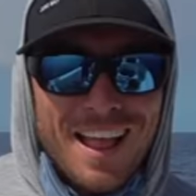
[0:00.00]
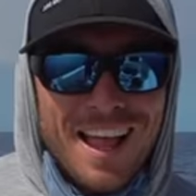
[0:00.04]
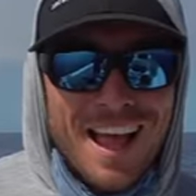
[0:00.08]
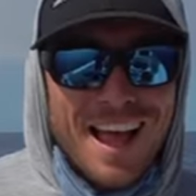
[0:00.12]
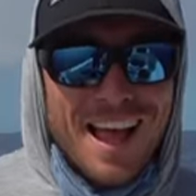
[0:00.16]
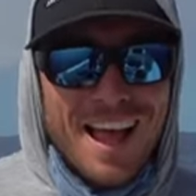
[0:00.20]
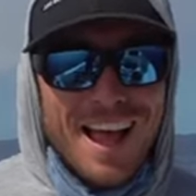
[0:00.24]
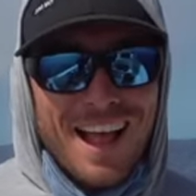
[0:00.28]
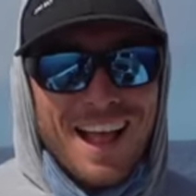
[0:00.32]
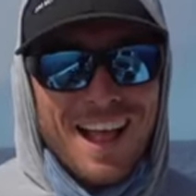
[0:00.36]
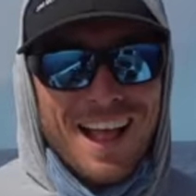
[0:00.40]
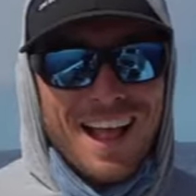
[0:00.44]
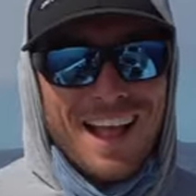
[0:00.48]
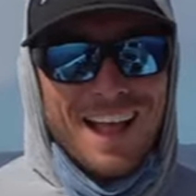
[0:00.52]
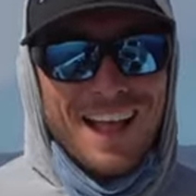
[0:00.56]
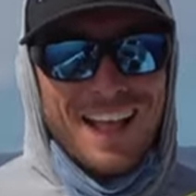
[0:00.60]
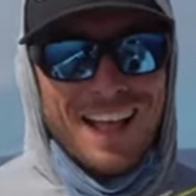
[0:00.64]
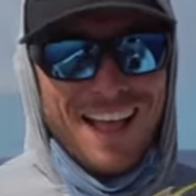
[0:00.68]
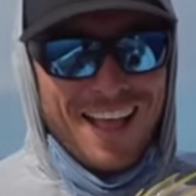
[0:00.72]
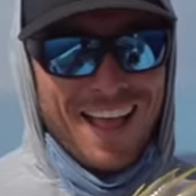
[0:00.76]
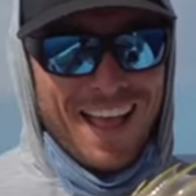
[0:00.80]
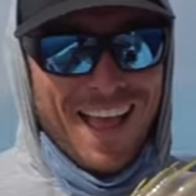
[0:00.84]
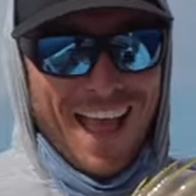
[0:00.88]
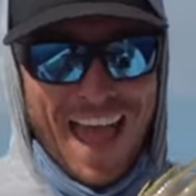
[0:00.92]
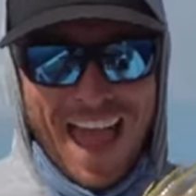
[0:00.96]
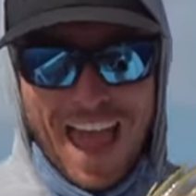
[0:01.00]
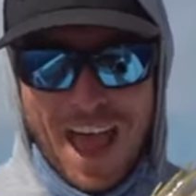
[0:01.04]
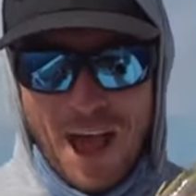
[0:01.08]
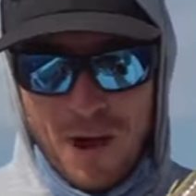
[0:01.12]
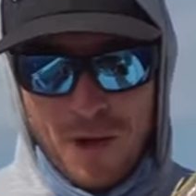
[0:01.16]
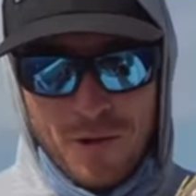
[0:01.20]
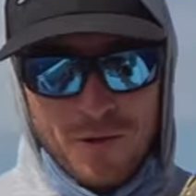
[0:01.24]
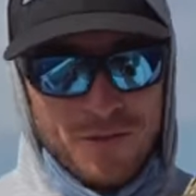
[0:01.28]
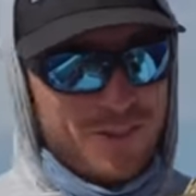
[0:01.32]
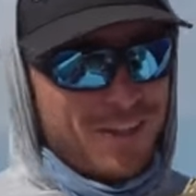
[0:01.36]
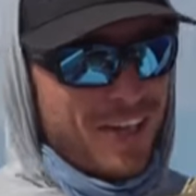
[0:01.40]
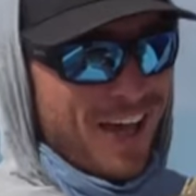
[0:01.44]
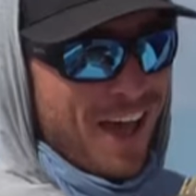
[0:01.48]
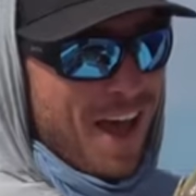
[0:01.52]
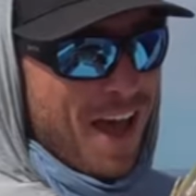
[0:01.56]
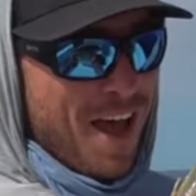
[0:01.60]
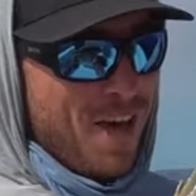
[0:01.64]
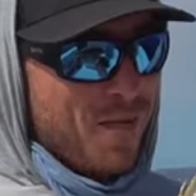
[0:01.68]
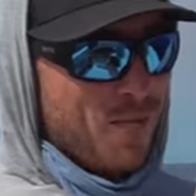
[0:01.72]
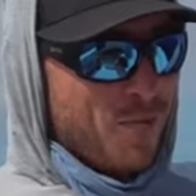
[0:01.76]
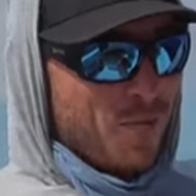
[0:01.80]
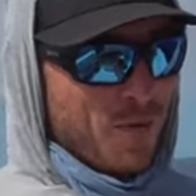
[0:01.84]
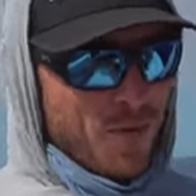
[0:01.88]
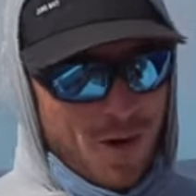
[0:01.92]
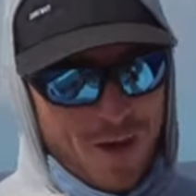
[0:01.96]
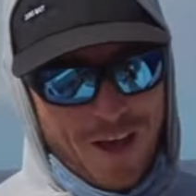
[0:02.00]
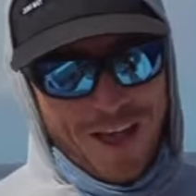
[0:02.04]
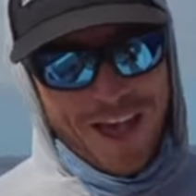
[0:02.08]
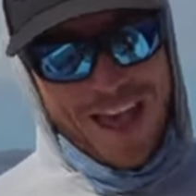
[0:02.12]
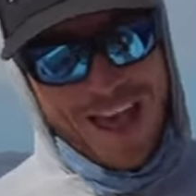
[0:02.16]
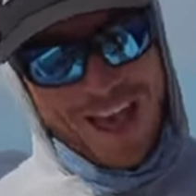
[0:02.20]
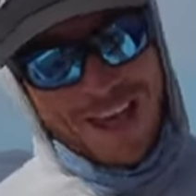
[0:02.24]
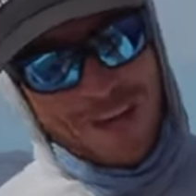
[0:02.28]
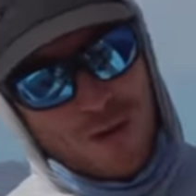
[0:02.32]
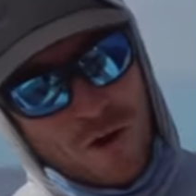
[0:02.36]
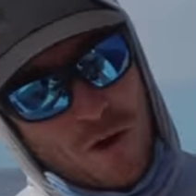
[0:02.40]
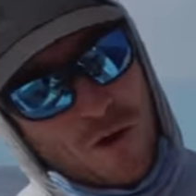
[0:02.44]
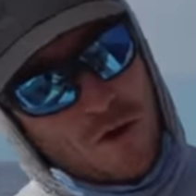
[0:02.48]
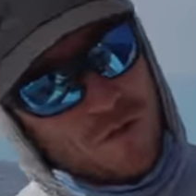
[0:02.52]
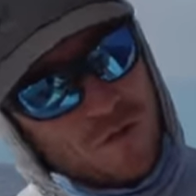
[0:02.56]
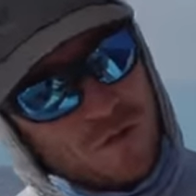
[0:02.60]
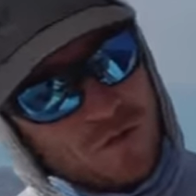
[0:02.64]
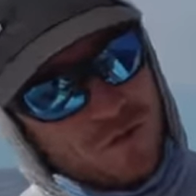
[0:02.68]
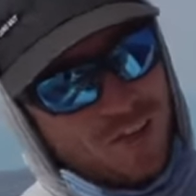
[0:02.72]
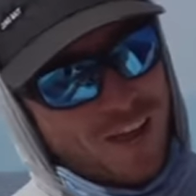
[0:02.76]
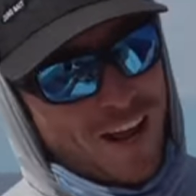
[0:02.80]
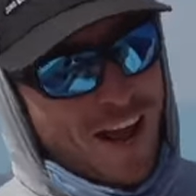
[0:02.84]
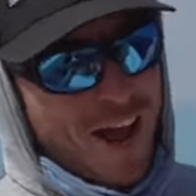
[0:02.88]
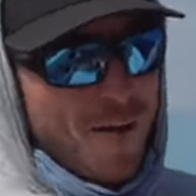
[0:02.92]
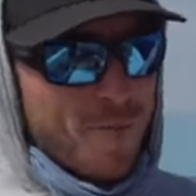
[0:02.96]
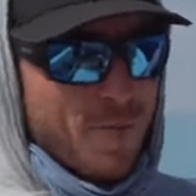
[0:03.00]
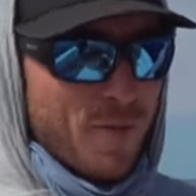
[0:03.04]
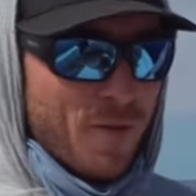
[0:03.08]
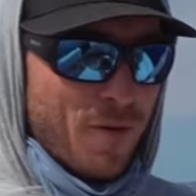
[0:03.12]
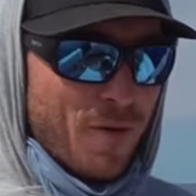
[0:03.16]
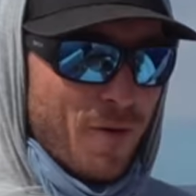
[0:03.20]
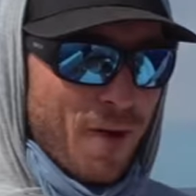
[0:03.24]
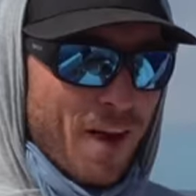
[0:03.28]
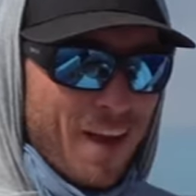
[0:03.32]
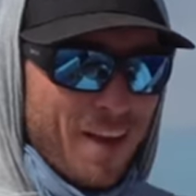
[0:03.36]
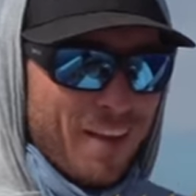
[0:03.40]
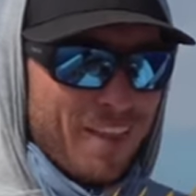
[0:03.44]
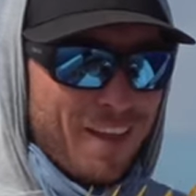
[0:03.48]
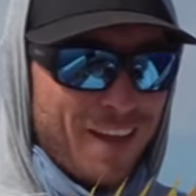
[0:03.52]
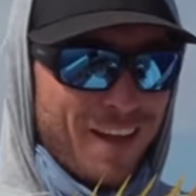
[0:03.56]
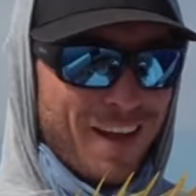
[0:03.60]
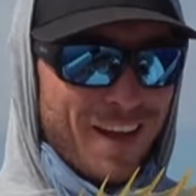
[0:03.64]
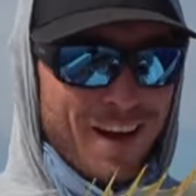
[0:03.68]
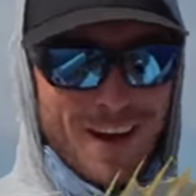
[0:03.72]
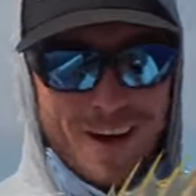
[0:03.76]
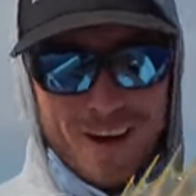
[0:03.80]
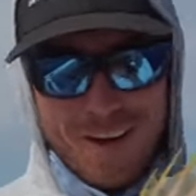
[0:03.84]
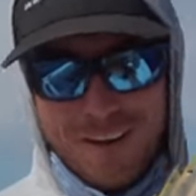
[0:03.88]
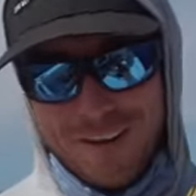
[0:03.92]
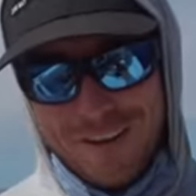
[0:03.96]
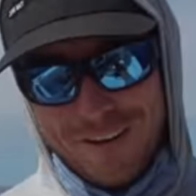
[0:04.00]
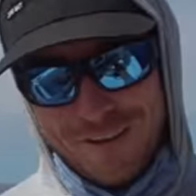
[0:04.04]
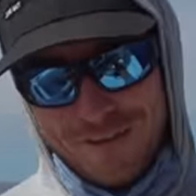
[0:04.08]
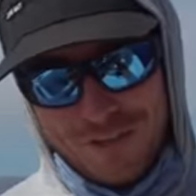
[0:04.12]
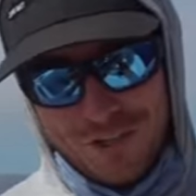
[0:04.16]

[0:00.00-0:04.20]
What do we got? How's that for a heck of a snapper right there?